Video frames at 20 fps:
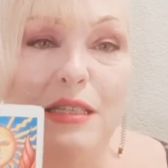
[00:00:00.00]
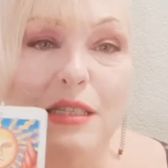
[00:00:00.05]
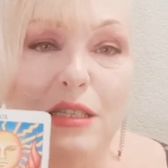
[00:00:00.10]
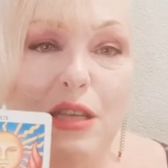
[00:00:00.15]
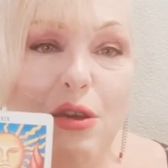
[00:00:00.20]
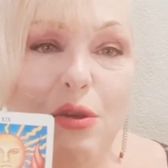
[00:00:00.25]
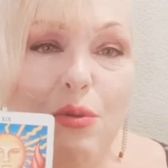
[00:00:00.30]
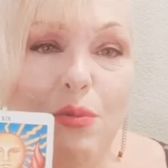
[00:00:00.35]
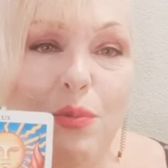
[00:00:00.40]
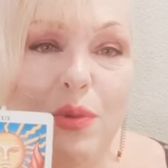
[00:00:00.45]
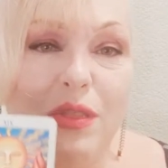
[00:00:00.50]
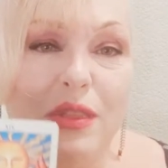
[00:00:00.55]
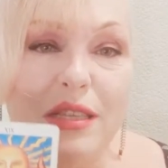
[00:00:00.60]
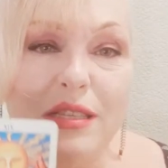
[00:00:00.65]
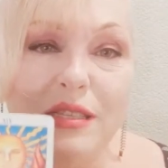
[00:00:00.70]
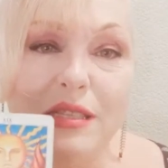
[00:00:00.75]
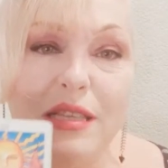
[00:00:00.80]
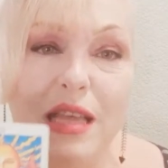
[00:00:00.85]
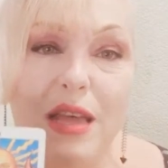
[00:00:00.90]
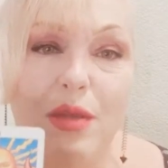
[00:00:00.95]
so with the
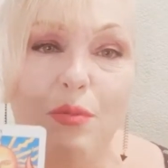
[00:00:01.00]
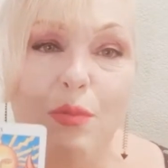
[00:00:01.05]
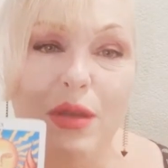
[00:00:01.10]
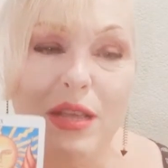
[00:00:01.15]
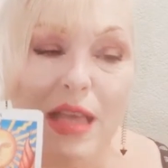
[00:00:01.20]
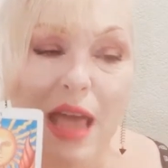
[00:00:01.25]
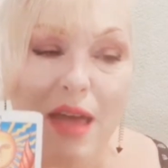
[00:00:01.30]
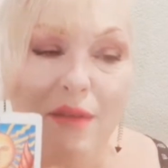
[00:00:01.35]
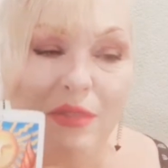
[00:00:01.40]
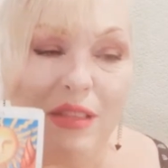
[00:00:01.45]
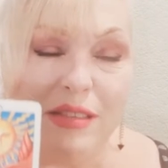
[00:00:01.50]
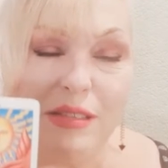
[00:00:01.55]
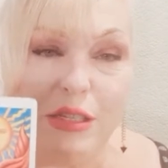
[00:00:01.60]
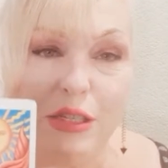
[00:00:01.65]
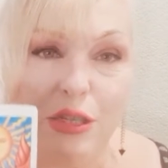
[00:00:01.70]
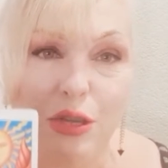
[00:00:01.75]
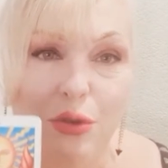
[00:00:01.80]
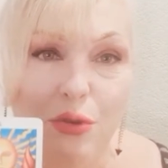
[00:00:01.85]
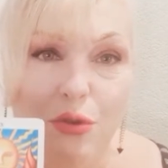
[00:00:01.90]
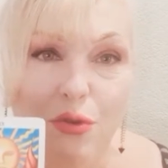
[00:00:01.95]
Sun, we have this
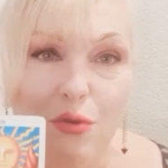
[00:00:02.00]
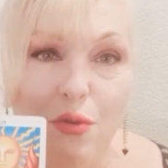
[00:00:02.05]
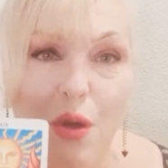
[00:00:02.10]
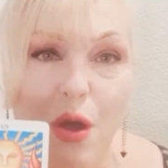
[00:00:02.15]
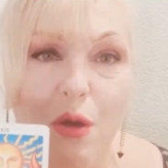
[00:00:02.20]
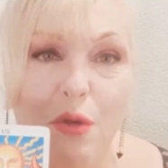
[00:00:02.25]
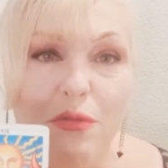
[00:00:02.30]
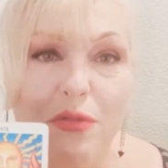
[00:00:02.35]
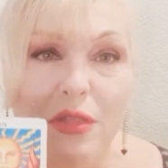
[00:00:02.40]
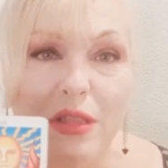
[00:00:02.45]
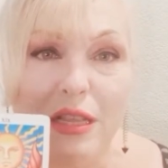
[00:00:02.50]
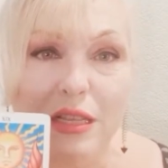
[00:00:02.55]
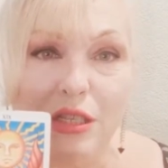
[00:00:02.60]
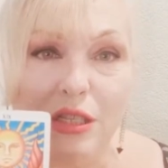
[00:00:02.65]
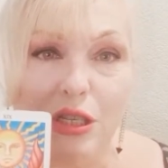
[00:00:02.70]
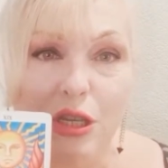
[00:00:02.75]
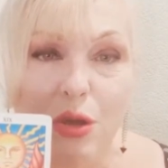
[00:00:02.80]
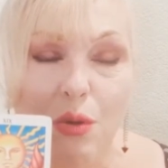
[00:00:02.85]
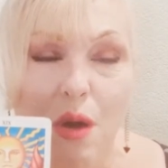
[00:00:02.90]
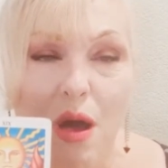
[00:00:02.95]
new growth and this
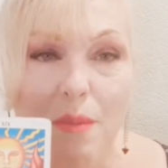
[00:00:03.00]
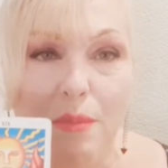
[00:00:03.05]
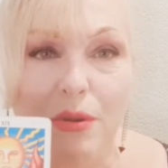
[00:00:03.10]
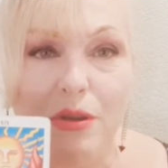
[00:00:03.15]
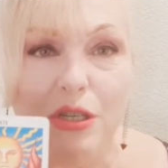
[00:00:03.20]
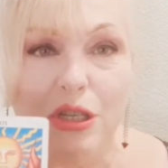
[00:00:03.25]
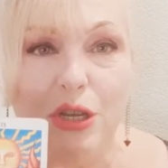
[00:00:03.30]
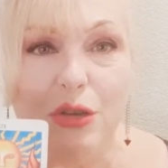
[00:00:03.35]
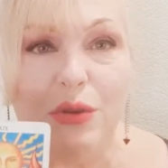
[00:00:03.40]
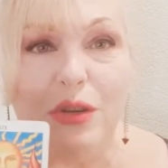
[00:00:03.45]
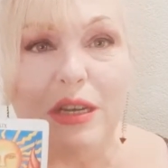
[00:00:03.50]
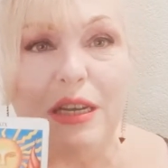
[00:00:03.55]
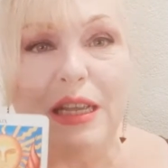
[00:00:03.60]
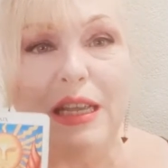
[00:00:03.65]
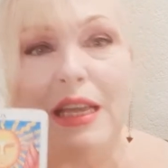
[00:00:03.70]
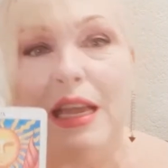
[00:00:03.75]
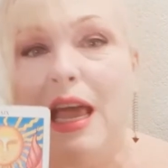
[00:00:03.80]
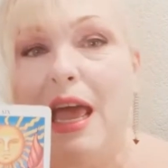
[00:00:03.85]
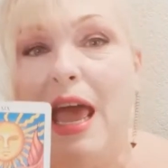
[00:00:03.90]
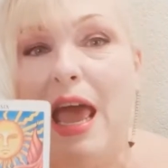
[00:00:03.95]
new
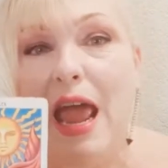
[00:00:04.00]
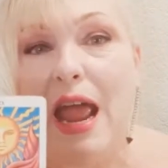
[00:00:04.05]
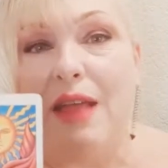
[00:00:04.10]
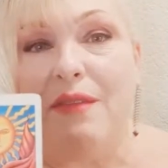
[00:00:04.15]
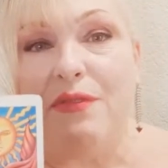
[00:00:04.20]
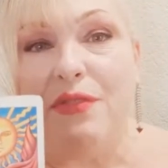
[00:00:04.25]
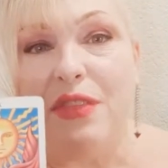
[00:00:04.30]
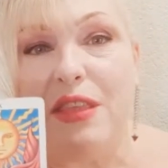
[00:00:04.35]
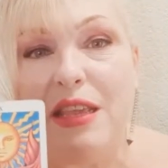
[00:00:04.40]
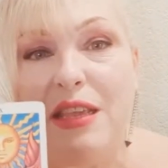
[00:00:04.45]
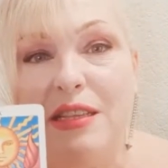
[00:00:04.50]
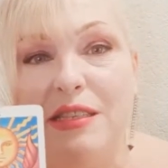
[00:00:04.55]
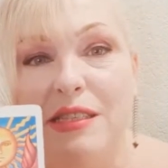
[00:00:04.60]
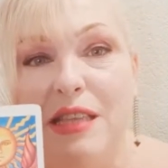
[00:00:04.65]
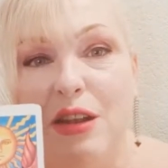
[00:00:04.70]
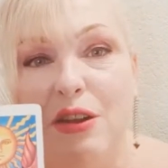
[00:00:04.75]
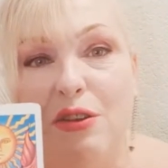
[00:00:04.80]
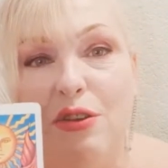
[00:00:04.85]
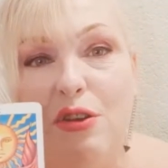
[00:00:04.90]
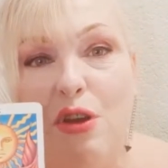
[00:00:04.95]
opportunity and things
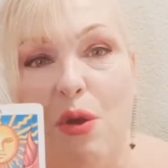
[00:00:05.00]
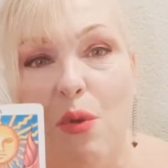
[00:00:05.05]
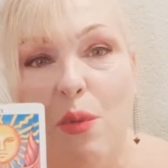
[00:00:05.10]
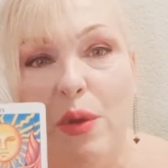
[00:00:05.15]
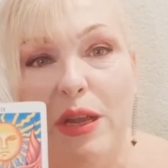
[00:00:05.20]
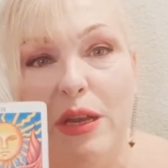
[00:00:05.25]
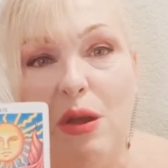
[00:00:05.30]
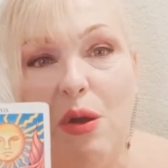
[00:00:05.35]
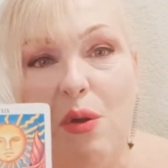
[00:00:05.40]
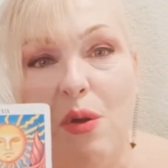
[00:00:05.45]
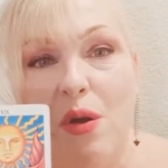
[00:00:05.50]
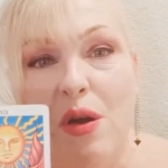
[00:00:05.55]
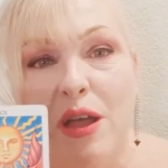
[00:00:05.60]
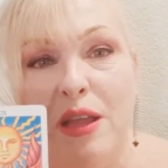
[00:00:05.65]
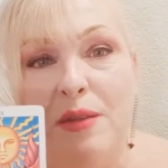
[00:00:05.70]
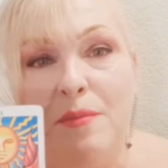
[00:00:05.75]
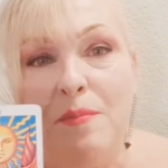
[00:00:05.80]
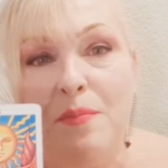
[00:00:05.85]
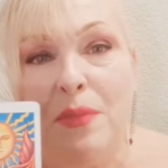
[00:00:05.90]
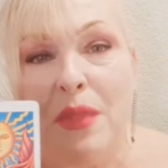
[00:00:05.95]
that are going on.